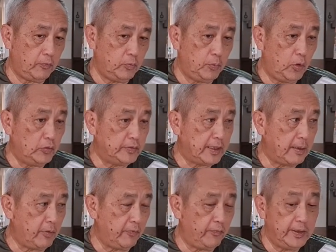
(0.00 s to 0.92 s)
to post
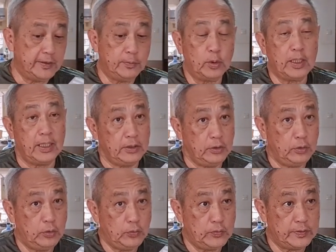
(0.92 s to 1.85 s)
up on Facebook. I
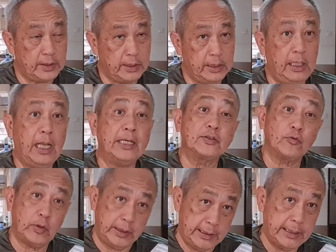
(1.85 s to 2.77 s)
use
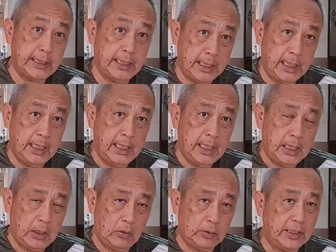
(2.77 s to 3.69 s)
Illustrator.
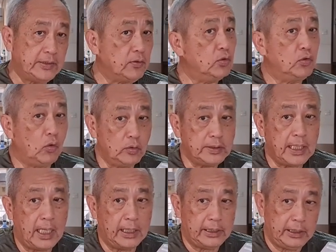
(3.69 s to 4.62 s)
Okay, so those
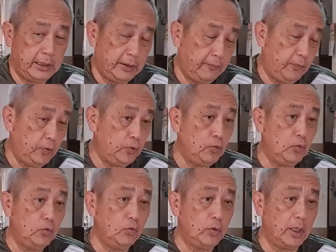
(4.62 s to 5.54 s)
are the
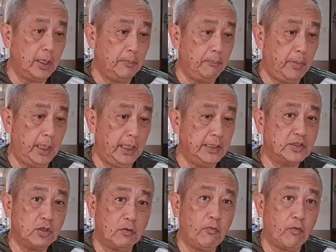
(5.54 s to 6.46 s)
few main
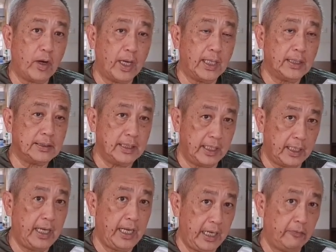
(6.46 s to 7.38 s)
softwares that
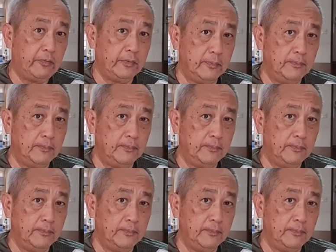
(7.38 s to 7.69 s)
I have.